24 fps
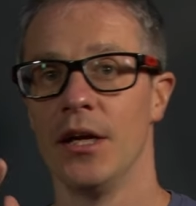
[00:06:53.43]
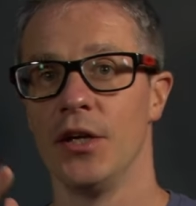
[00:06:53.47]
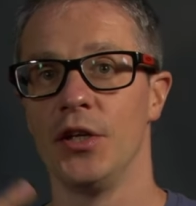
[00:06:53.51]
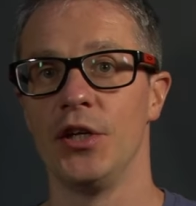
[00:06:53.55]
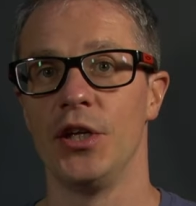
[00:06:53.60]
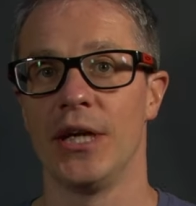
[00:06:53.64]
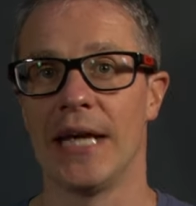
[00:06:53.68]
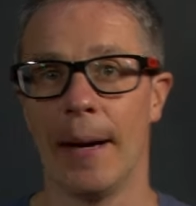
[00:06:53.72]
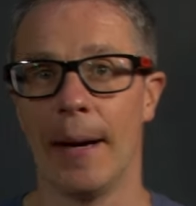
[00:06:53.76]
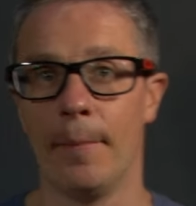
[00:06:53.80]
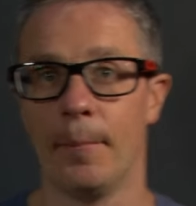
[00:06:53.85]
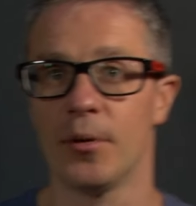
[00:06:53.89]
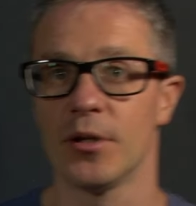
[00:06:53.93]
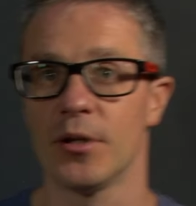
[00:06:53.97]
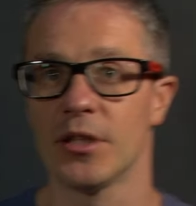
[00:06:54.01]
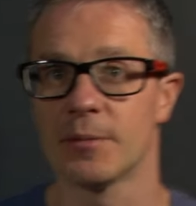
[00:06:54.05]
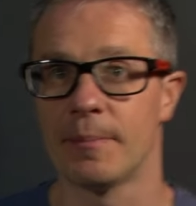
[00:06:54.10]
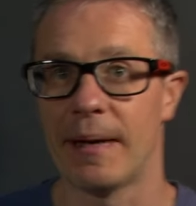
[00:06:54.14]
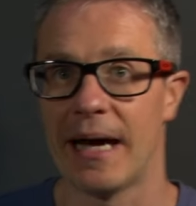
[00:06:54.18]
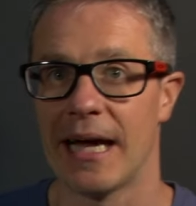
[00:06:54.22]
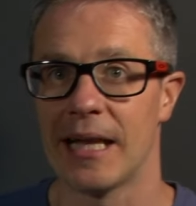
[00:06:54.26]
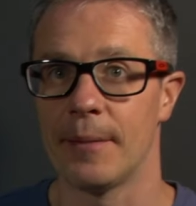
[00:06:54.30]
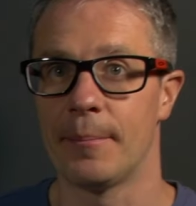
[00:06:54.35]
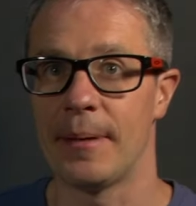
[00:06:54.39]
You can put the
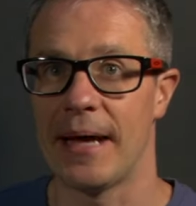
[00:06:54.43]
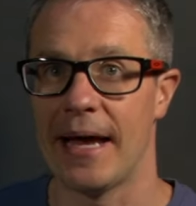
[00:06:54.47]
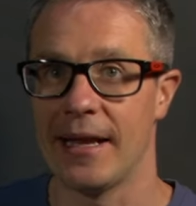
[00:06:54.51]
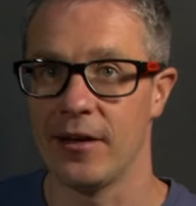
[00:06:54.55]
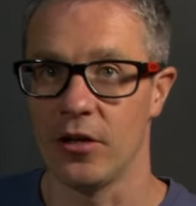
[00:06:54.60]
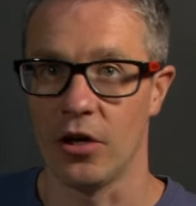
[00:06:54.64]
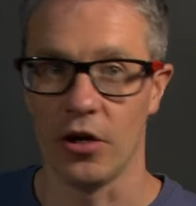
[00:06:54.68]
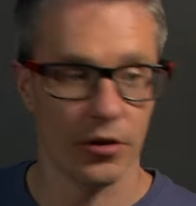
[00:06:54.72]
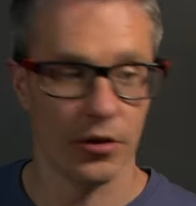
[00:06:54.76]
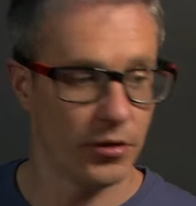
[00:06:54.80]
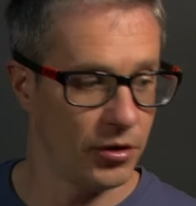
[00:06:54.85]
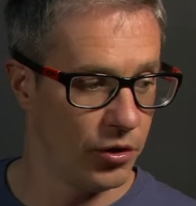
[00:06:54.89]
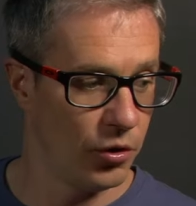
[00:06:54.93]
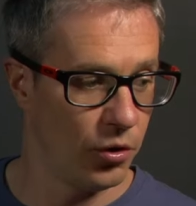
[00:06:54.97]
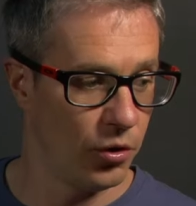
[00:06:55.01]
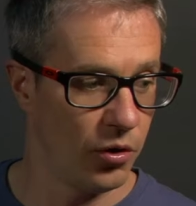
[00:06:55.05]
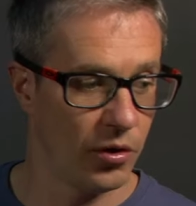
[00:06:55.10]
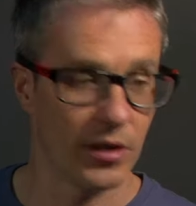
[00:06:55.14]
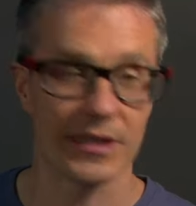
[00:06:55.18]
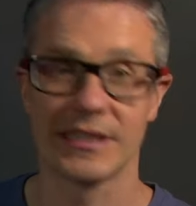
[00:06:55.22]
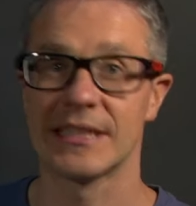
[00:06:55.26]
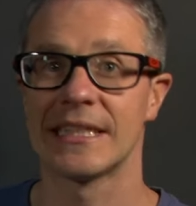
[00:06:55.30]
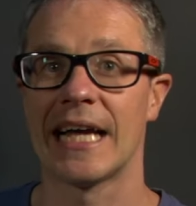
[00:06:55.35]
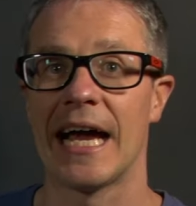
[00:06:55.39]
Spider Pen on
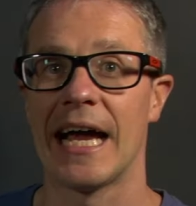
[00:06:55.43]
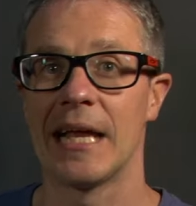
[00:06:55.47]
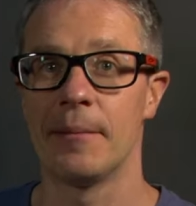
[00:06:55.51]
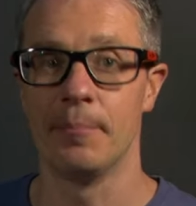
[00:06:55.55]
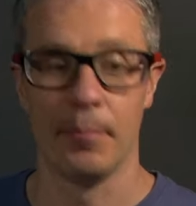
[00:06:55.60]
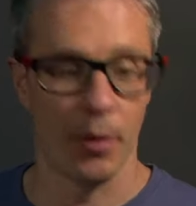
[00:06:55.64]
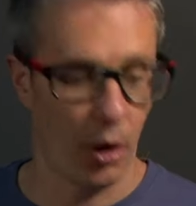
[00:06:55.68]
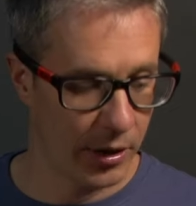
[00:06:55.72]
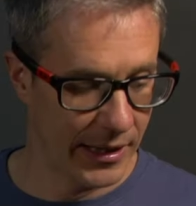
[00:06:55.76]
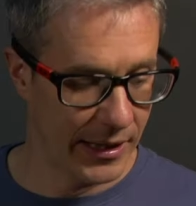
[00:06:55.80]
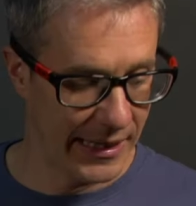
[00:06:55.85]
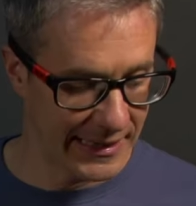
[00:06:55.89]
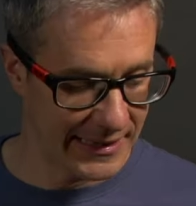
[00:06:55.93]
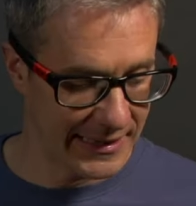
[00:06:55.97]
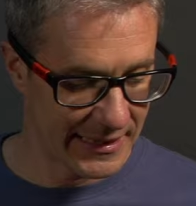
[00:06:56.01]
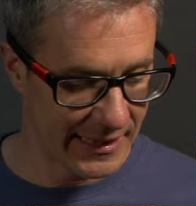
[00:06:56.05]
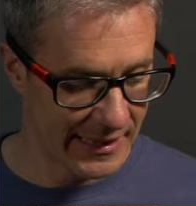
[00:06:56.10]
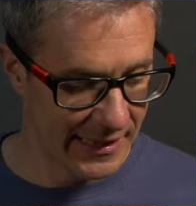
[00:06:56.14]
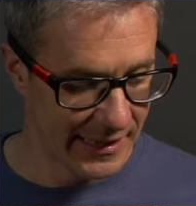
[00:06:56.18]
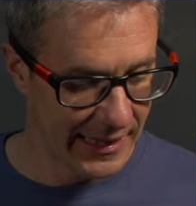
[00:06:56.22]
your side pocket.